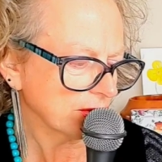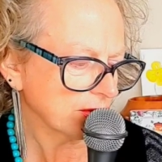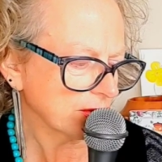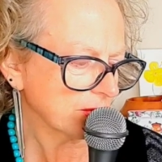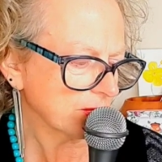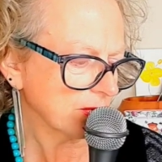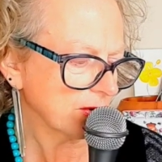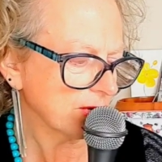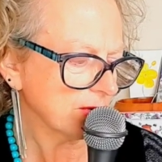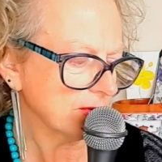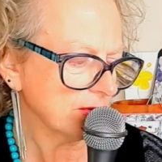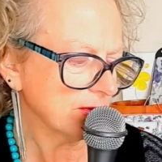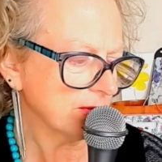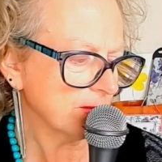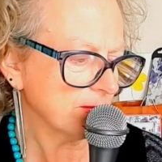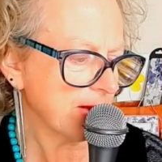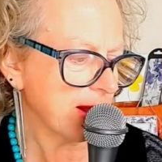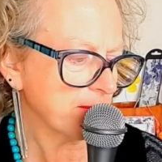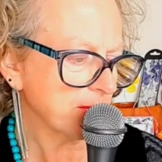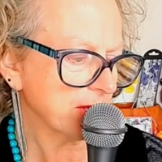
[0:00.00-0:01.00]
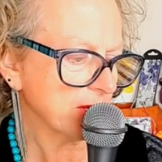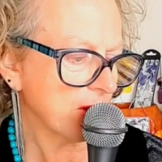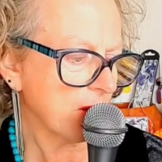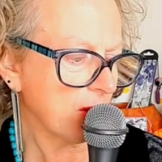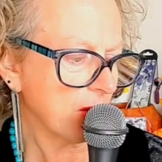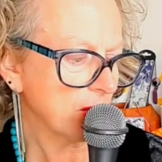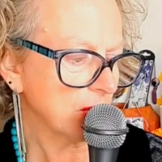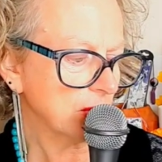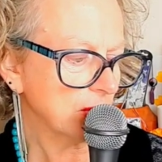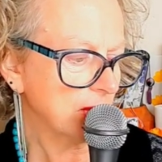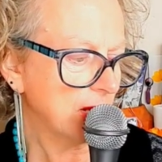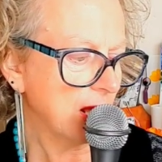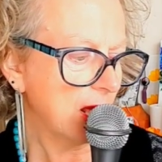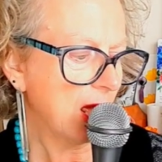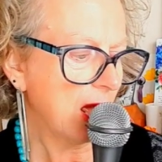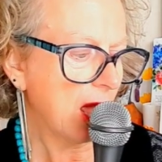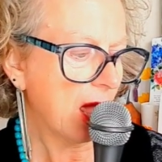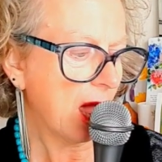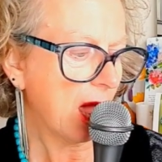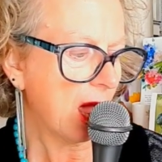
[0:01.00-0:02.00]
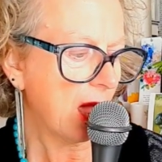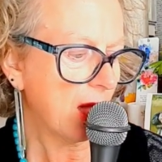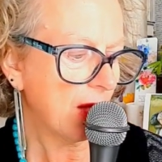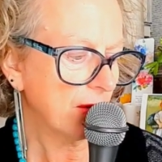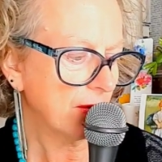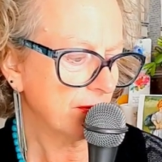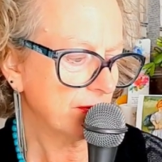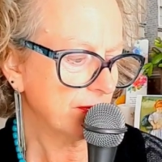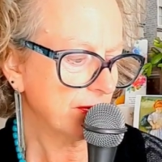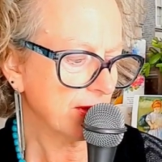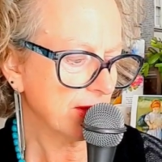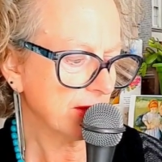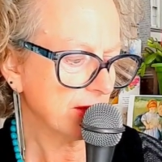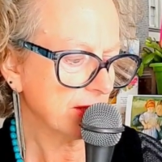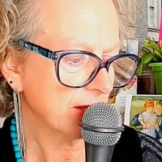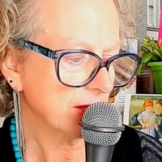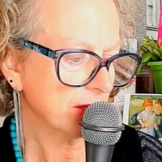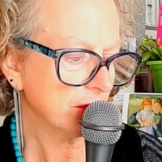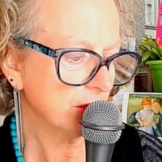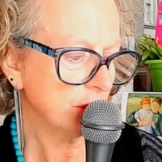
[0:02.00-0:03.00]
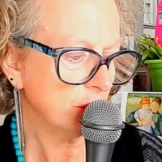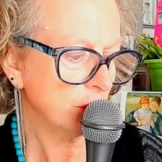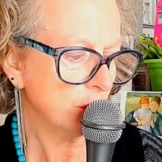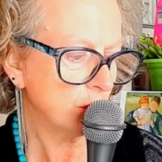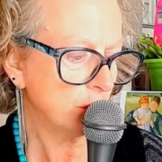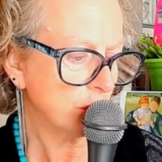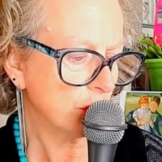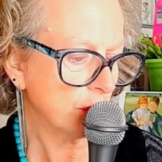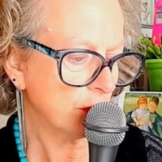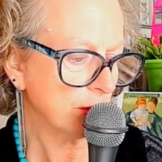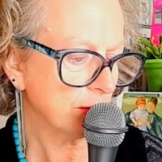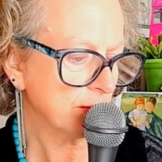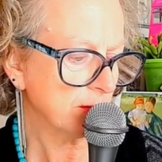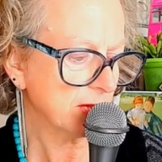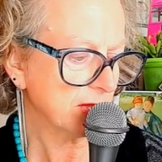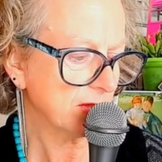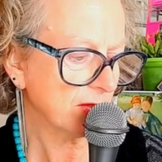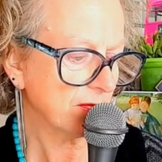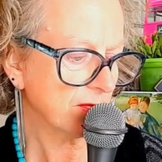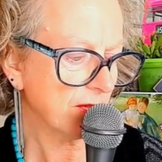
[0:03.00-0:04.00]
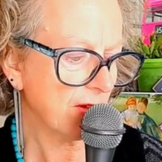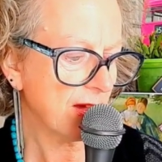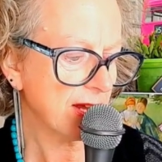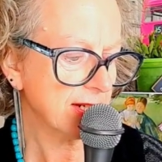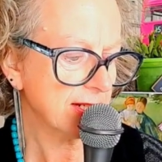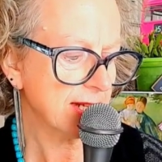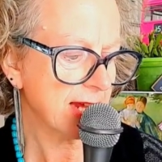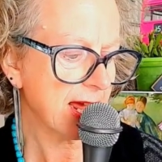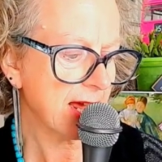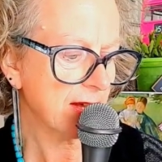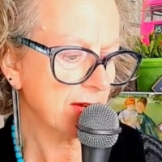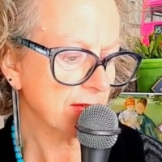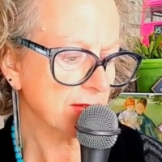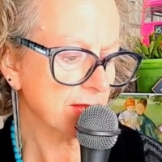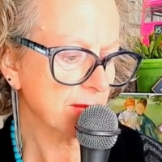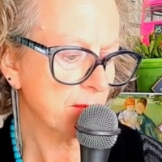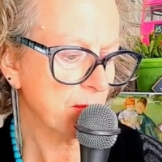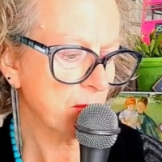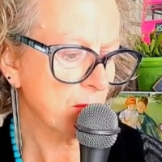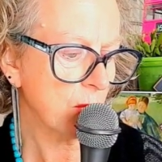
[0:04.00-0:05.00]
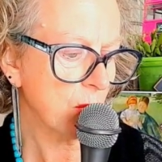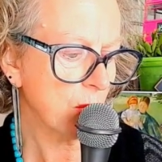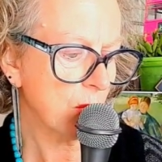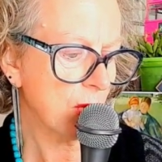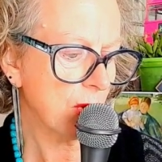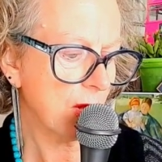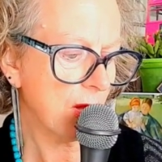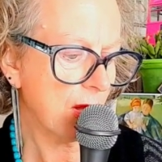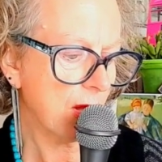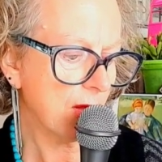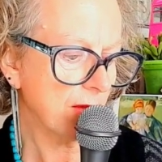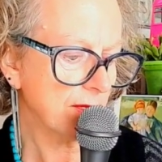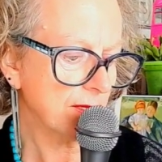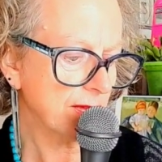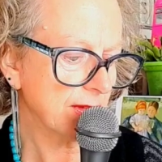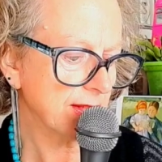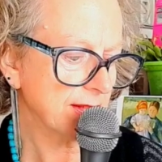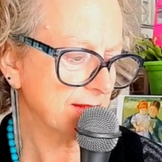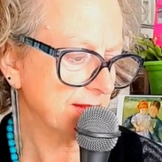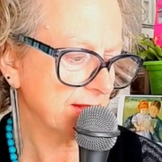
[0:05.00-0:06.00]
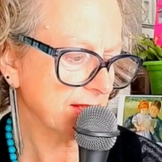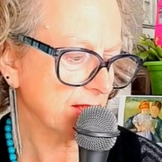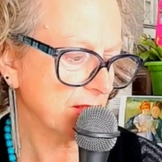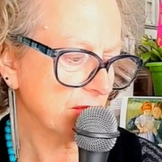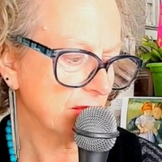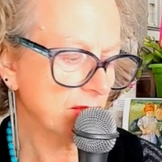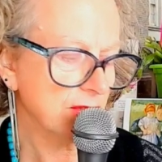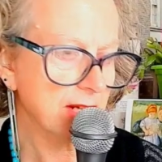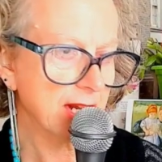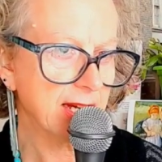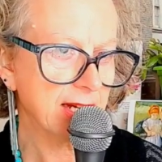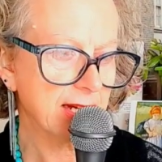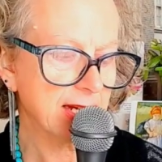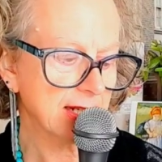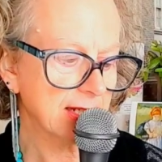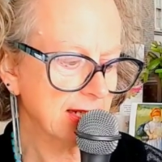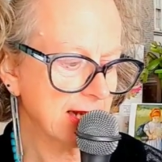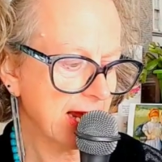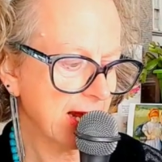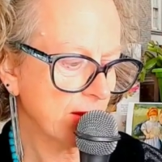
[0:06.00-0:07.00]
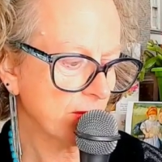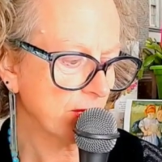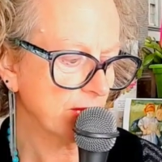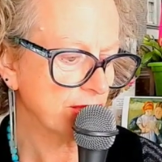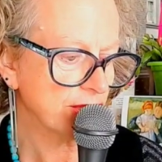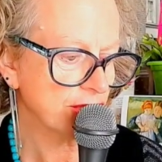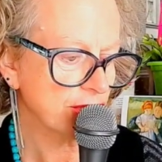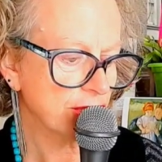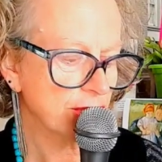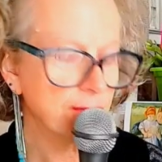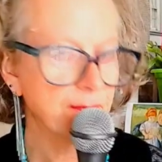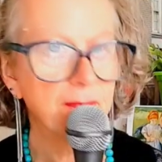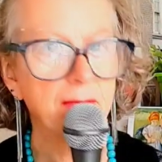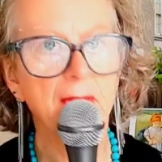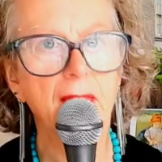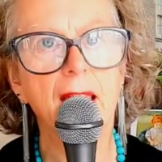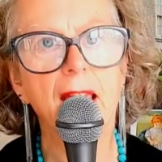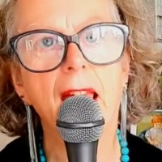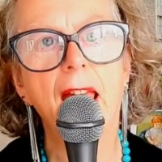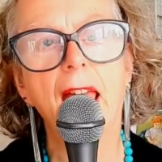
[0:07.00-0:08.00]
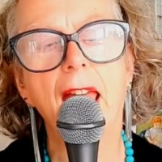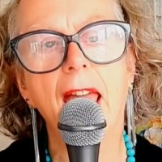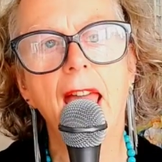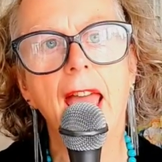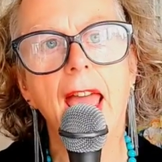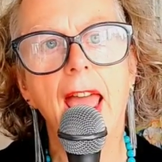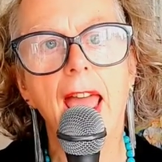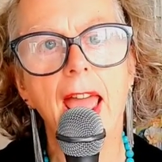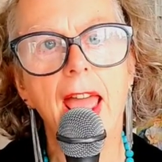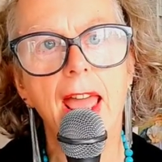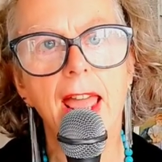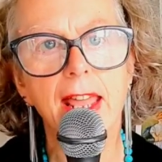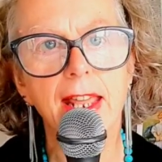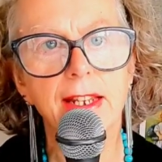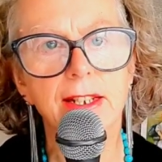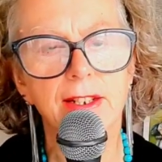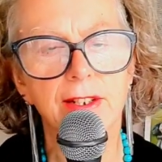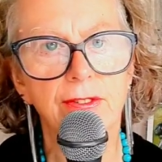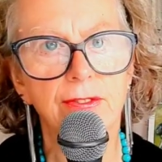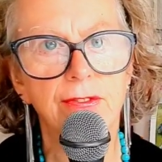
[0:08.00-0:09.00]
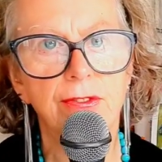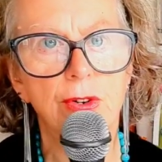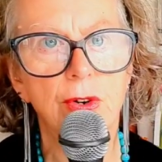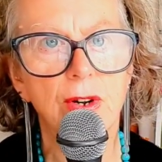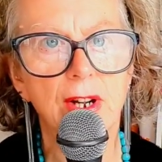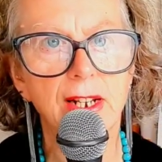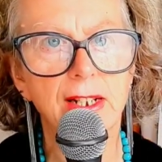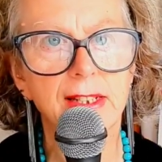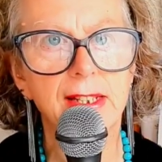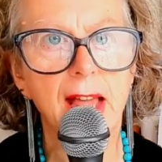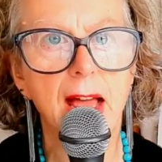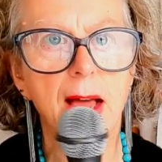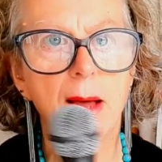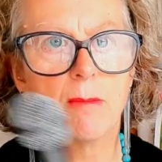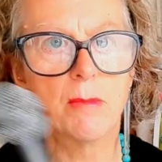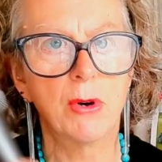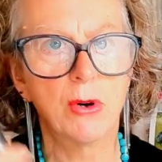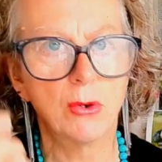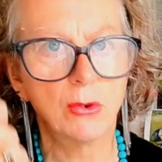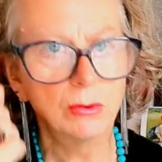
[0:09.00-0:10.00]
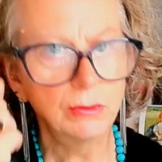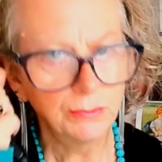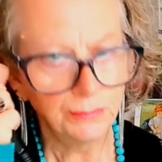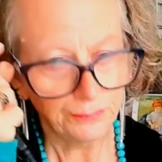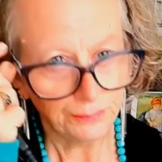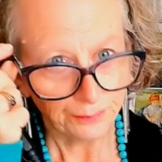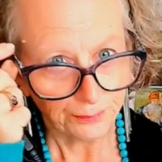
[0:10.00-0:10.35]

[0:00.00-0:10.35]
through the rabbit hole of YouTube to find out more on this unique language. And for example,